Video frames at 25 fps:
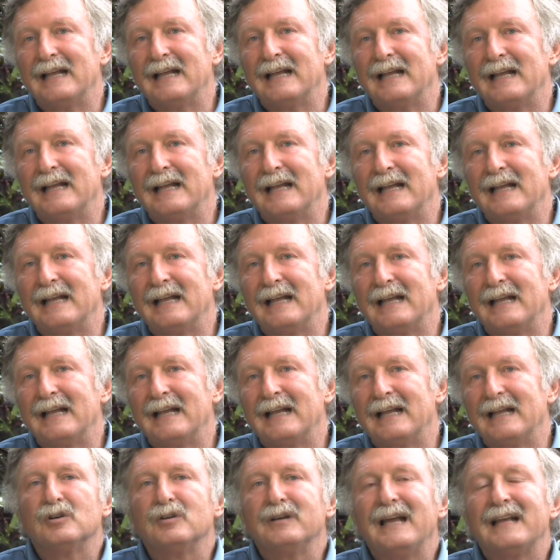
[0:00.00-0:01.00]
Uh, you want to
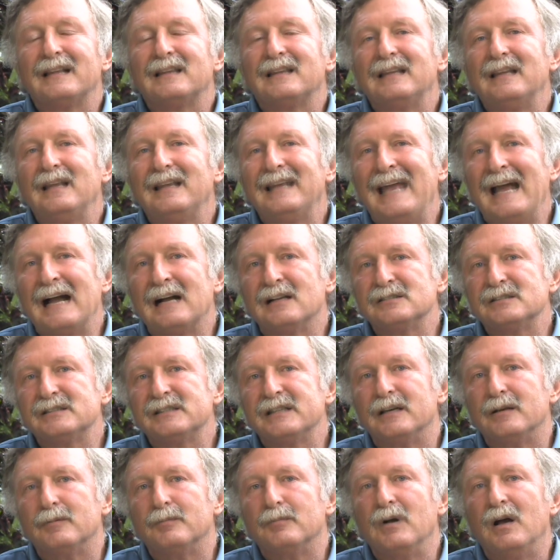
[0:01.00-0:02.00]
also get
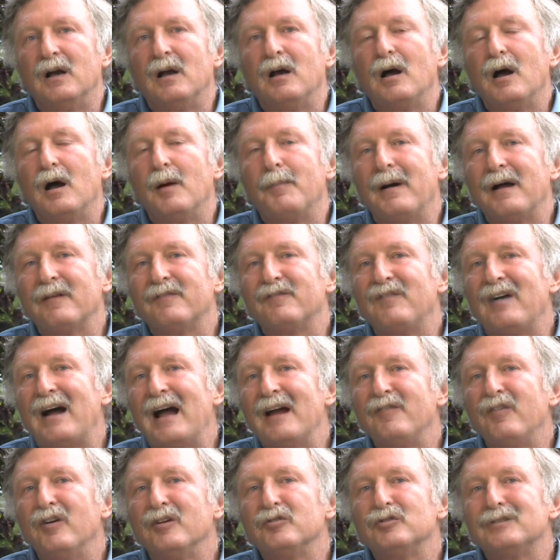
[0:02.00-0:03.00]
calcium, about
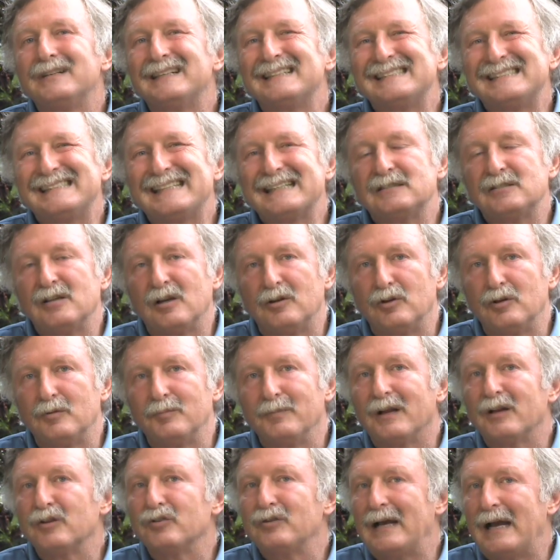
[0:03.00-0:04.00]
500 to 600
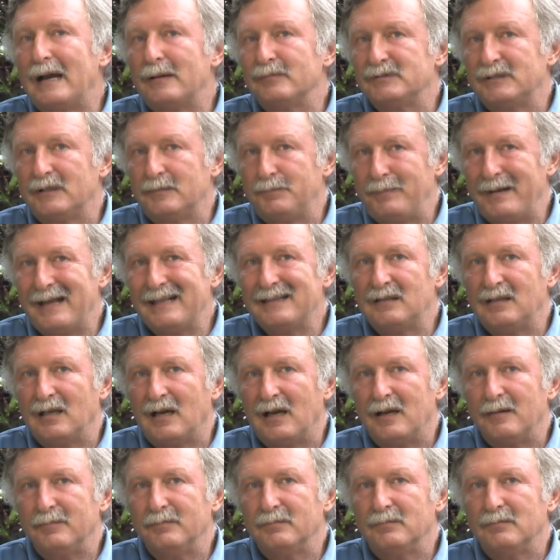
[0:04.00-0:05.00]
milligrams at
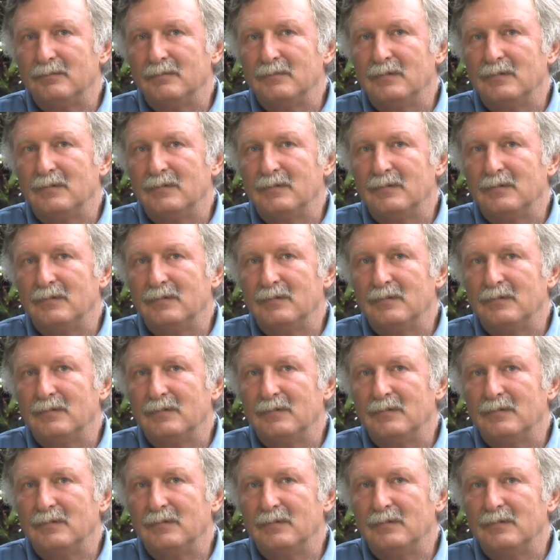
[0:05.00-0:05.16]
bedtime.